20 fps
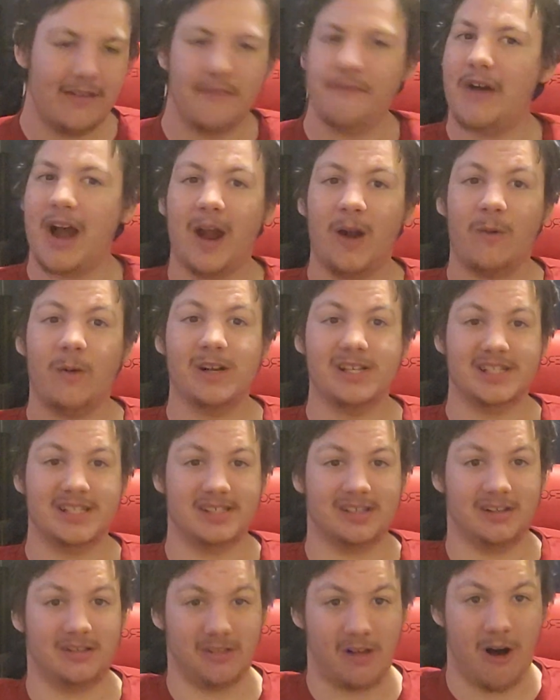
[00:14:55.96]
Firewatch
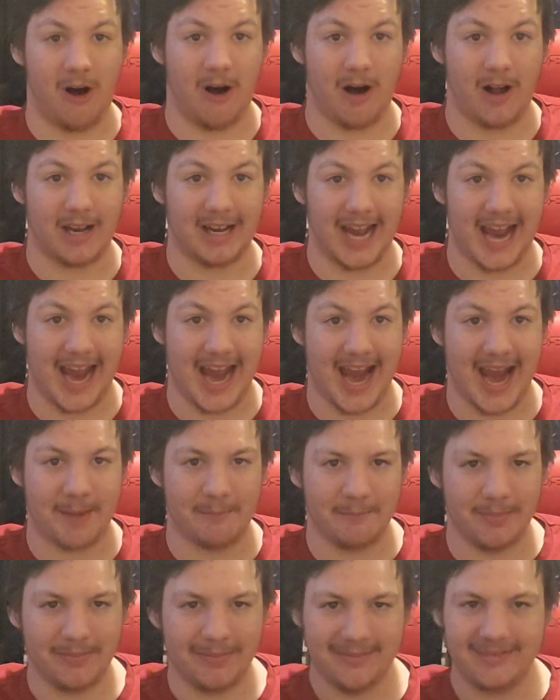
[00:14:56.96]
is a long game.